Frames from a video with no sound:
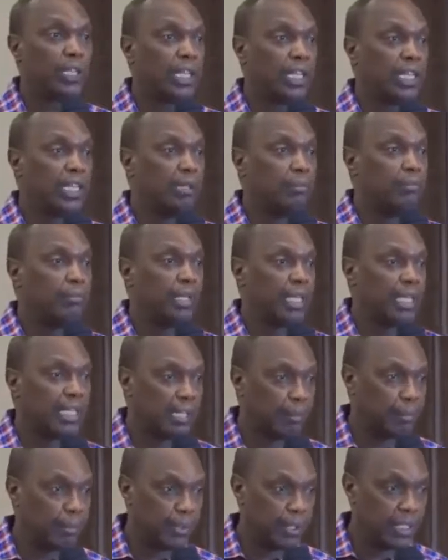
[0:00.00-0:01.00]
that they make
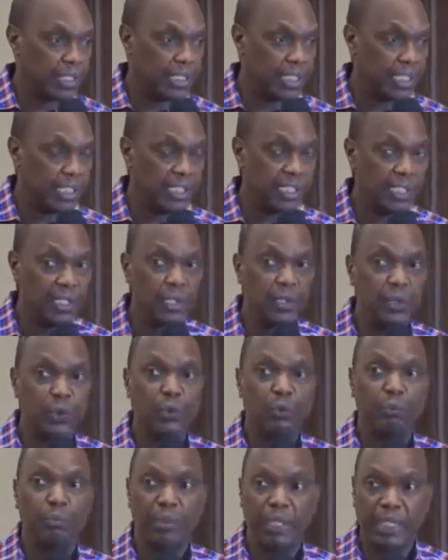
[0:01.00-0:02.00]
the policies
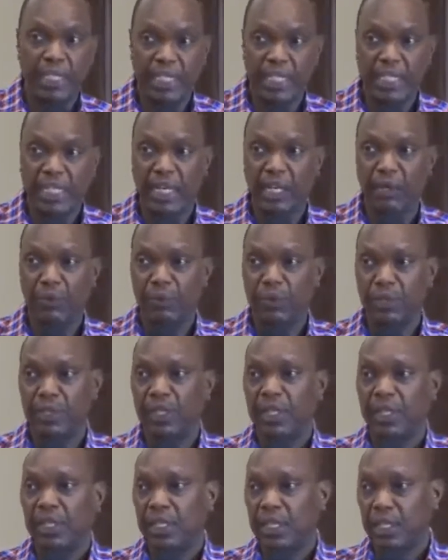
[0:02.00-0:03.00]
to bring
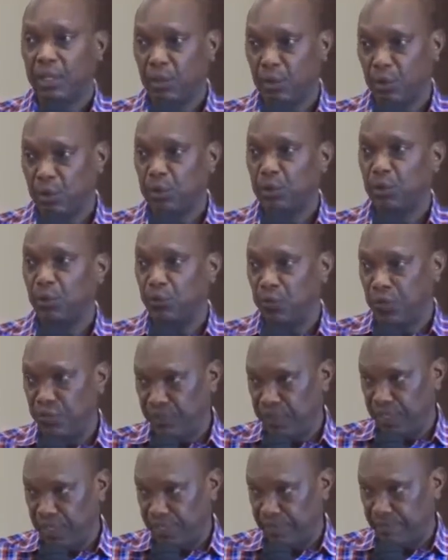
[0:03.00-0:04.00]
down the cost of
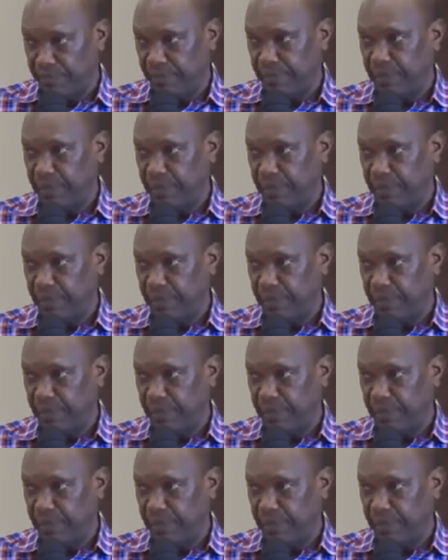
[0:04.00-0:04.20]
living.